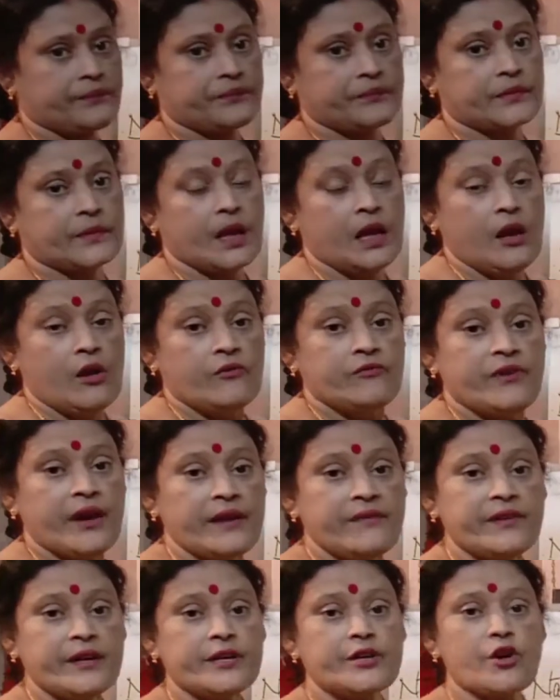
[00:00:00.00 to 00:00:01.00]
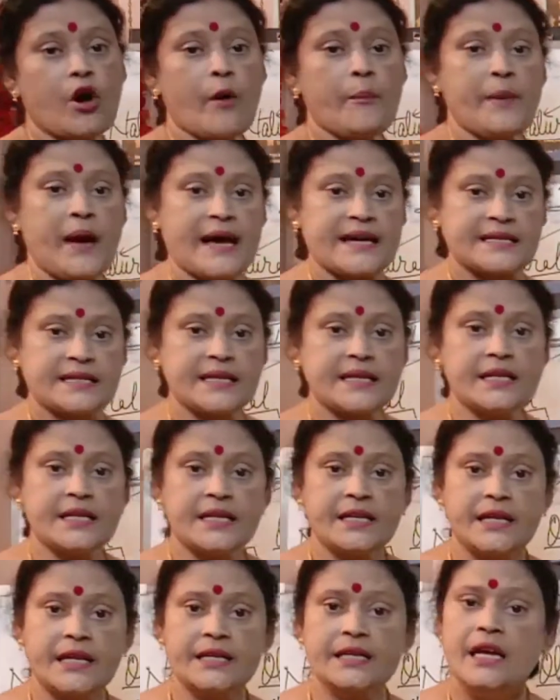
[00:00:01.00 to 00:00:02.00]
When we drop acid in it,
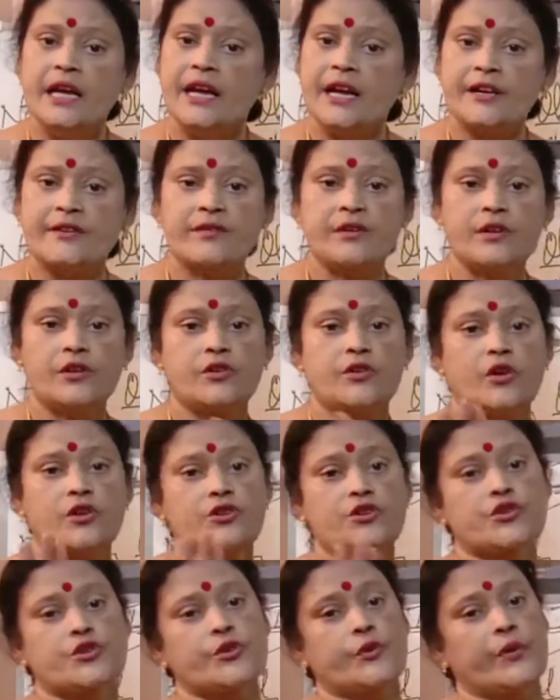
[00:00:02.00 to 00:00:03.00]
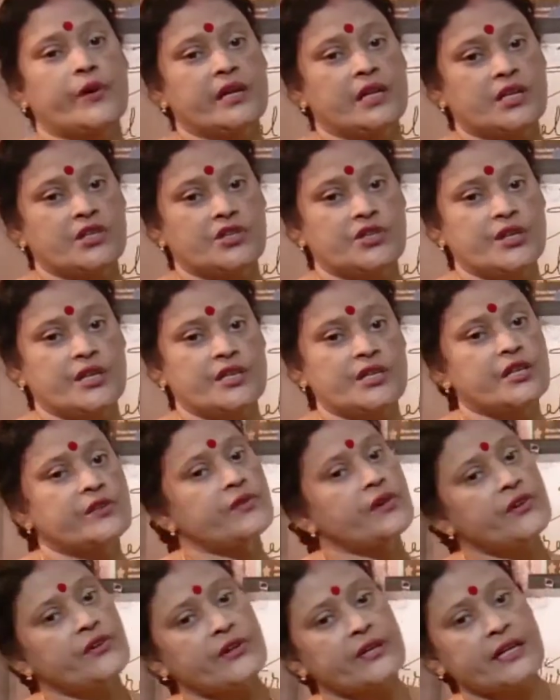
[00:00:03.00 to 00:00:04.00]
it will not show any change. It will
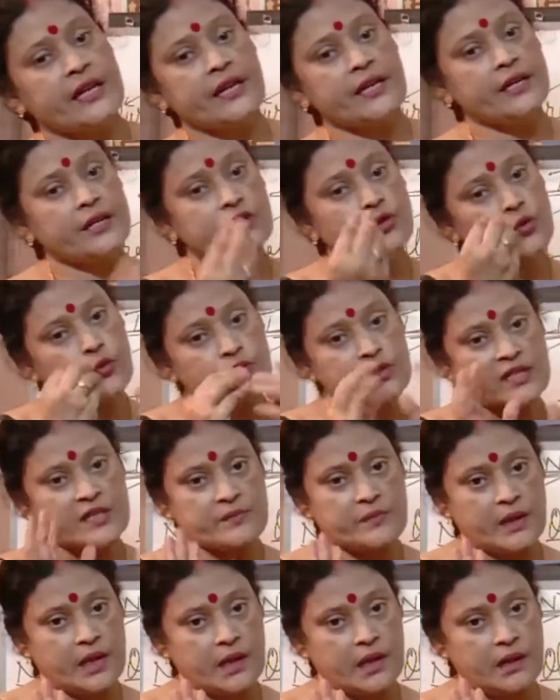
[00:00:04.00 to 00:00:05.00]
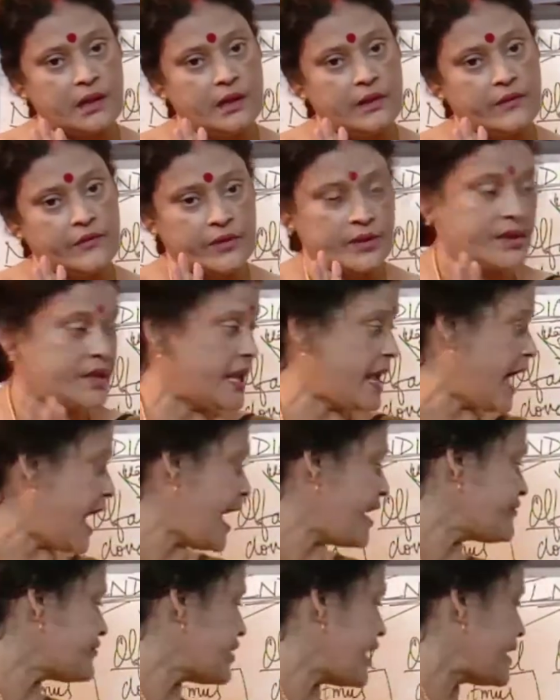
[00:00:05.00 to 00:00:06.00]
retain its own smell. They have
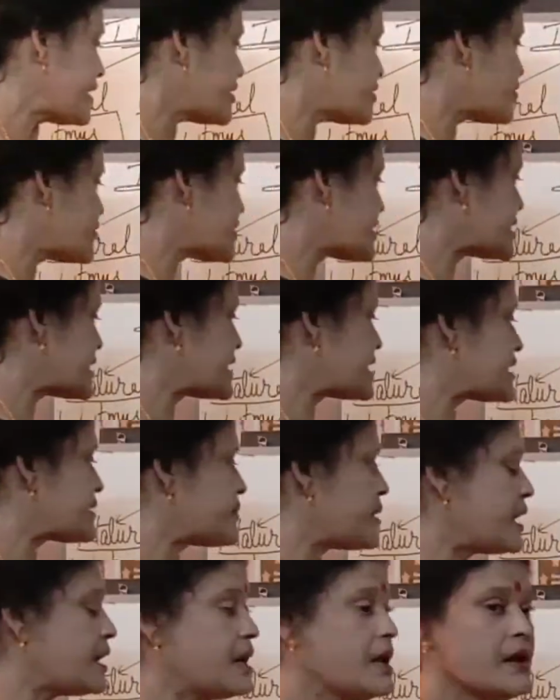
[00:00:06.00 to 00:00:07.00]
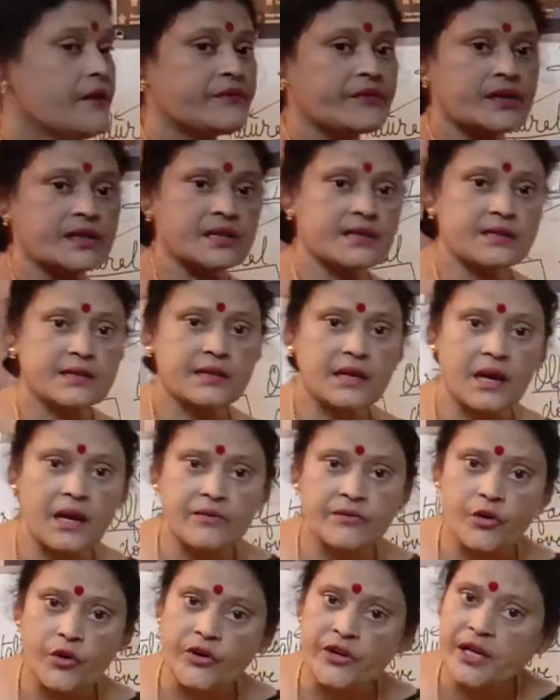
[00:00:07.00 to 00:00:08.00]
characteristic smell, that is clove,
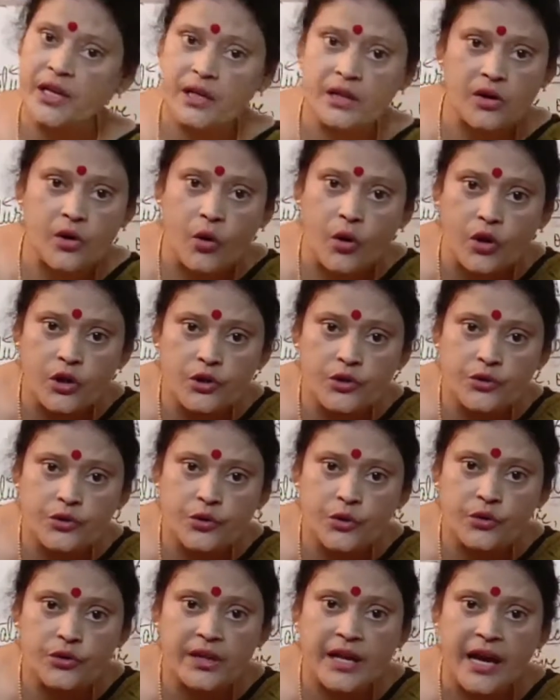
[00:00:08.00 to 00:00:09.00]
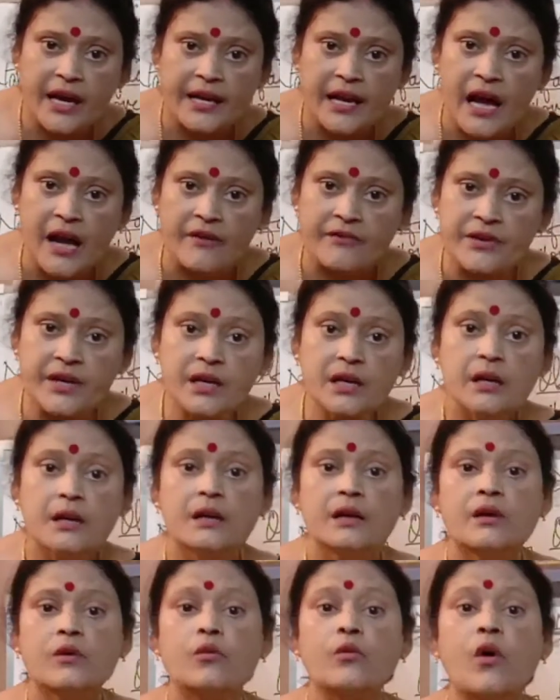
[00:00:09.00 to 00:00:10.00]
onion, all you know they are having
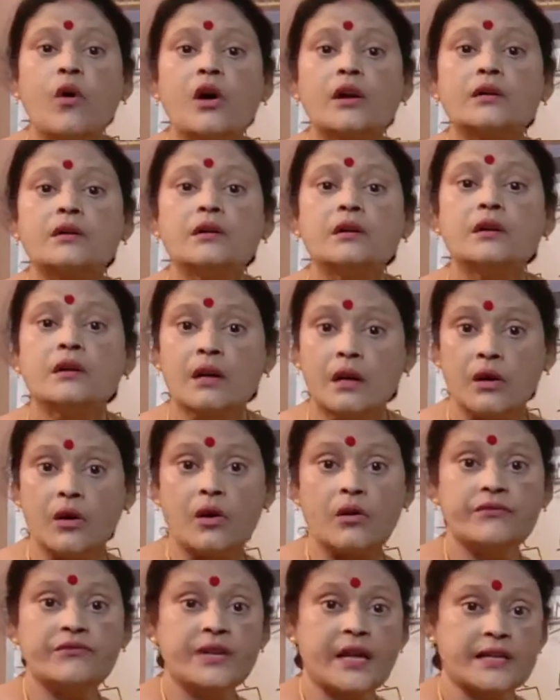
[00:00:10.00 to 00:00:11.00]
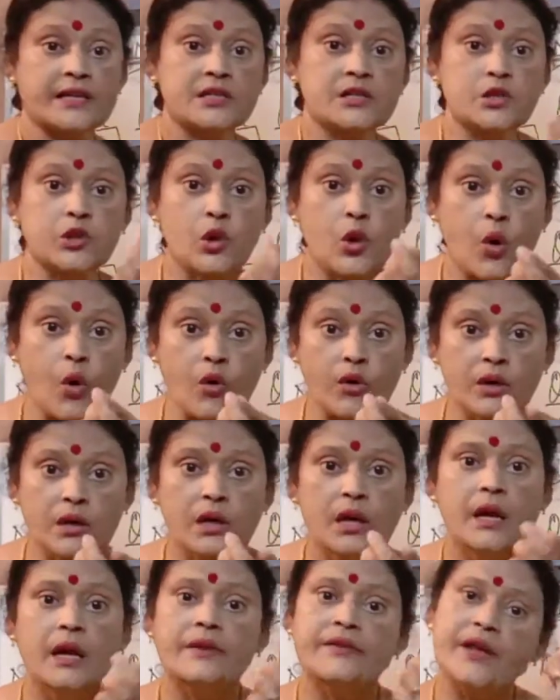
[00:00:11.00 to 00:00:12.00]
what? Clove, that is long. They
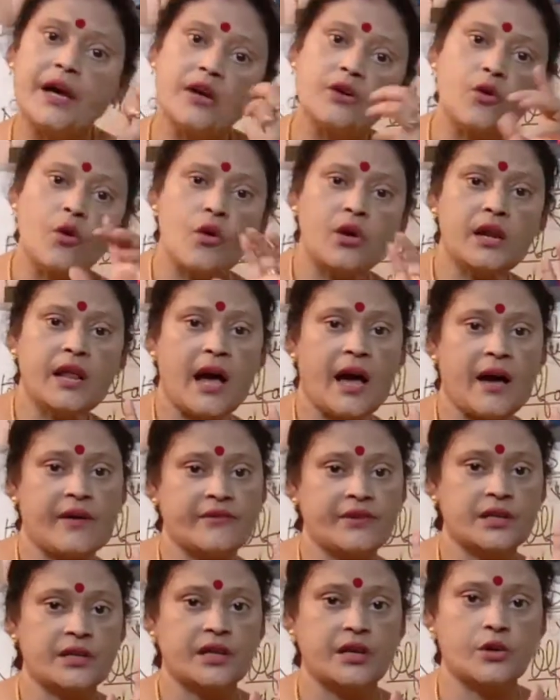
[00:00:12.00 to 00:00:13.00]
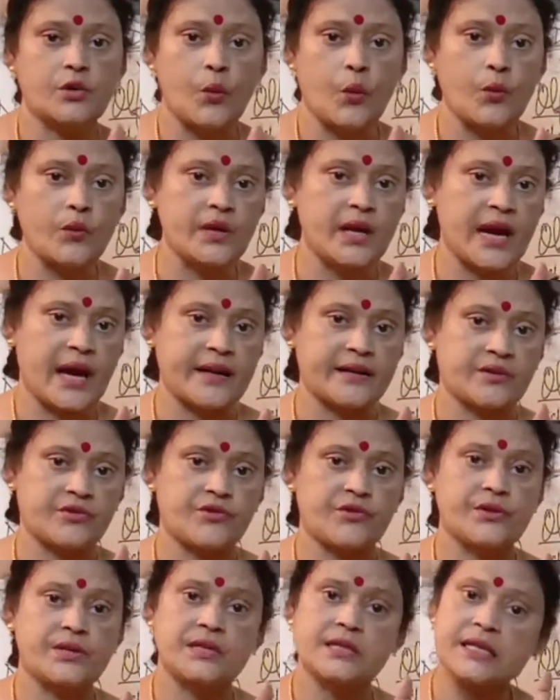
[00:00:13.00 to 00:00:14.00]
are all having their own
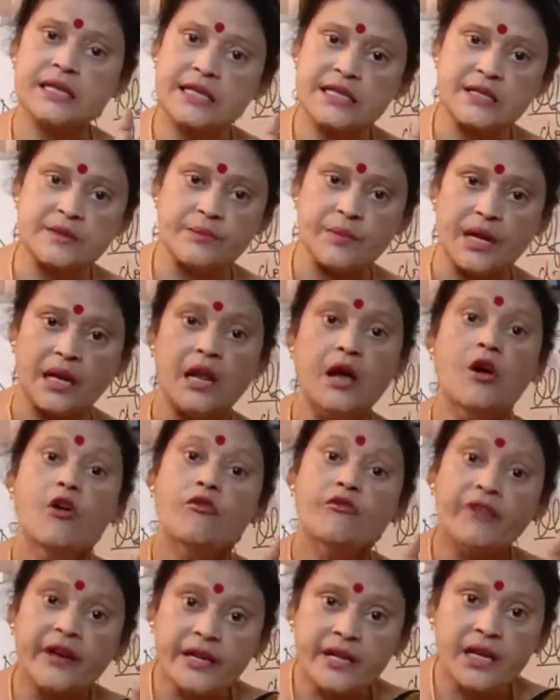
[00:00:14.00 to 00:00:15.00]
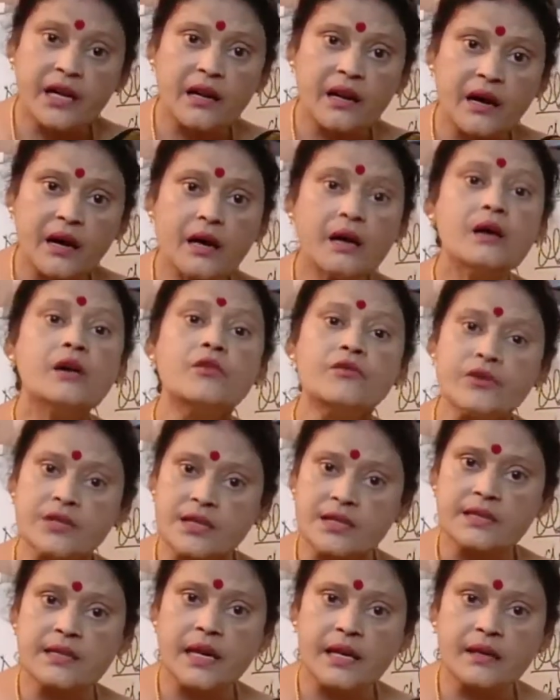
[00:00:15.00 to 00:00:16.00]
characteristic smell. Vanilla, which is there
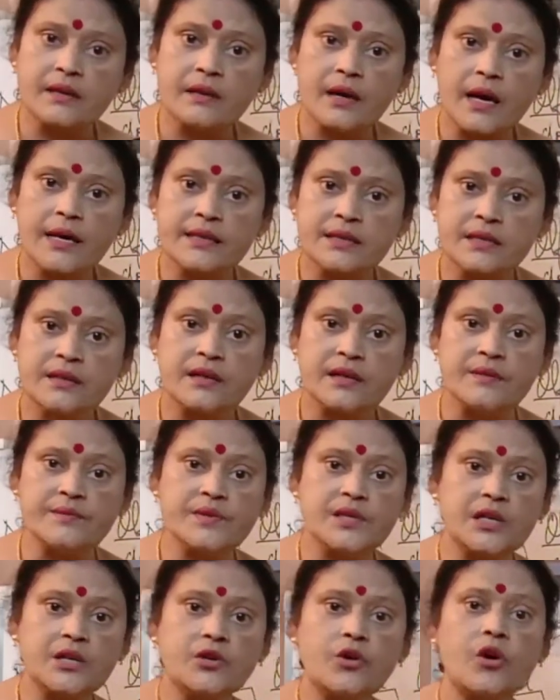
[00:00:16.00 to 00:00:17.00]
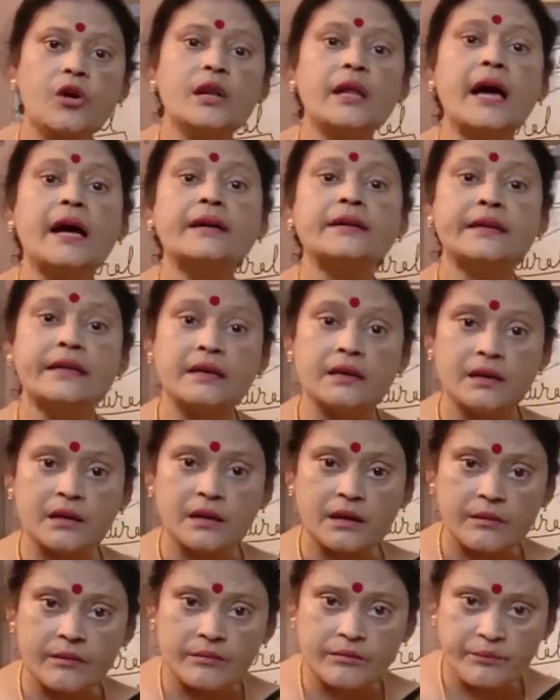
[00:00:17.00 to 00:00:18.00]
in the ice creams and all, and
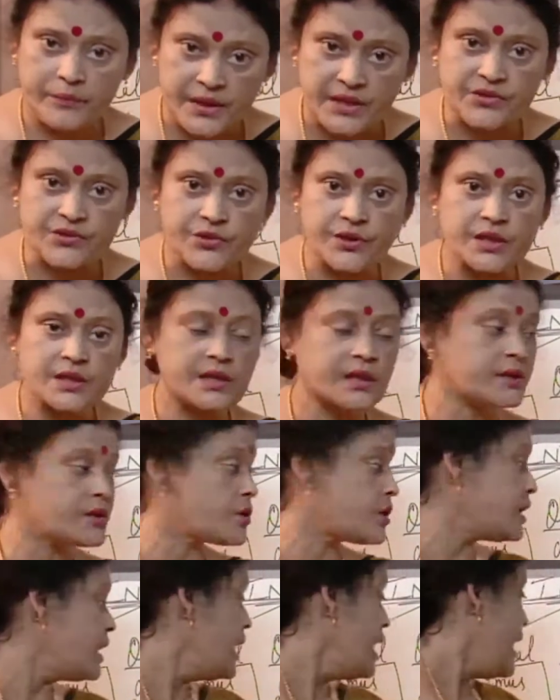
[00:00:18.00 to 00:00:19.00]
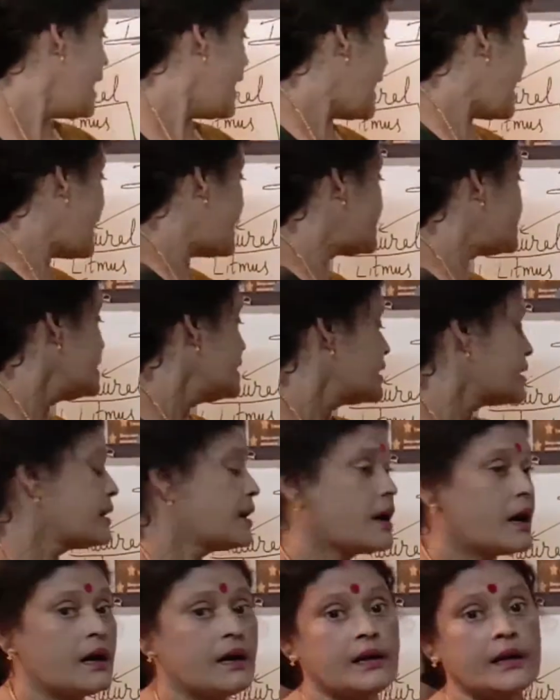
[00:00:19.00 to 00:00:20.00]
pastries and all, and
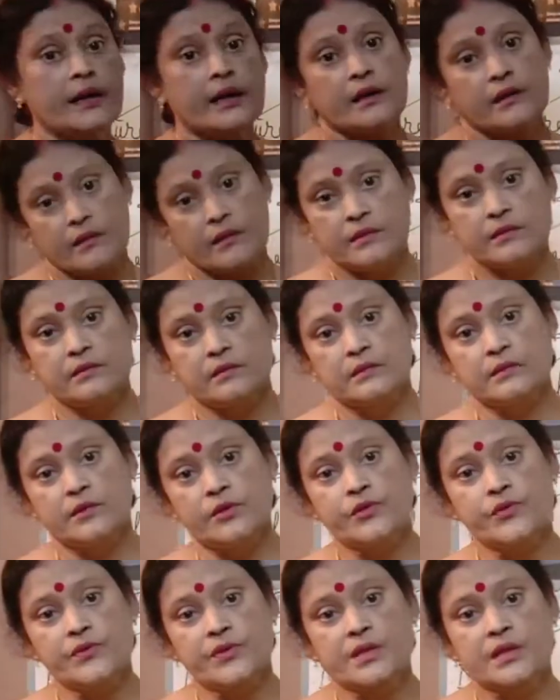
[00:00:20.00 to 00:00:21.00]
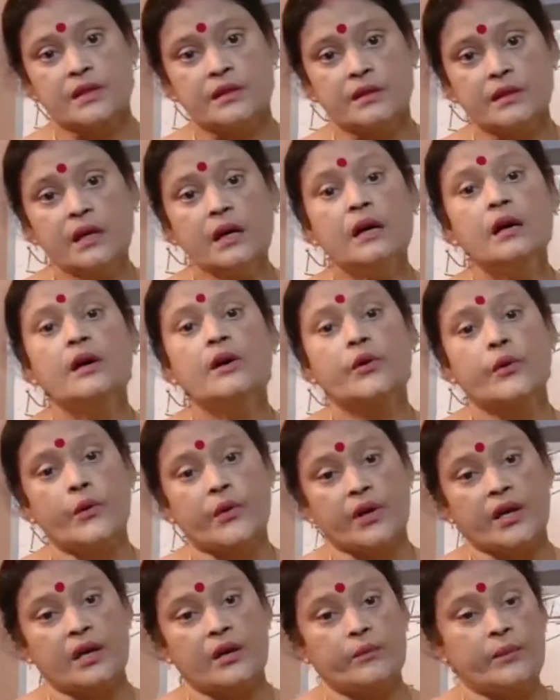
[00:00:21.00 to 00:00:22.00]
garlic used in the cooking
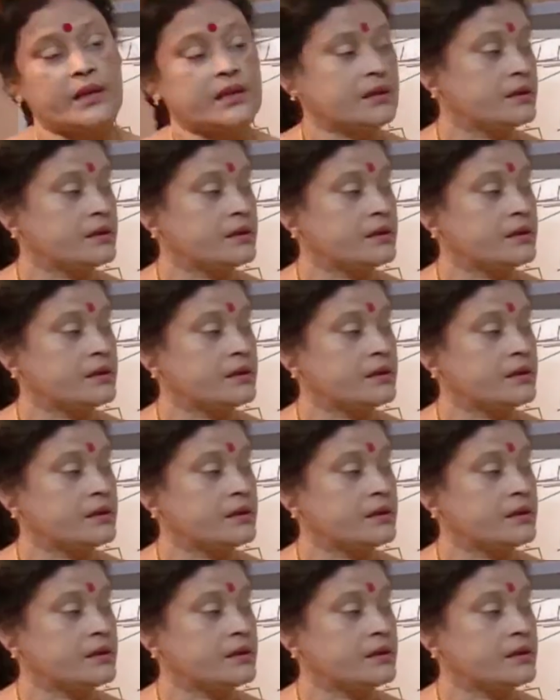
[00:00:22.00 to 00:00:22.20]
method.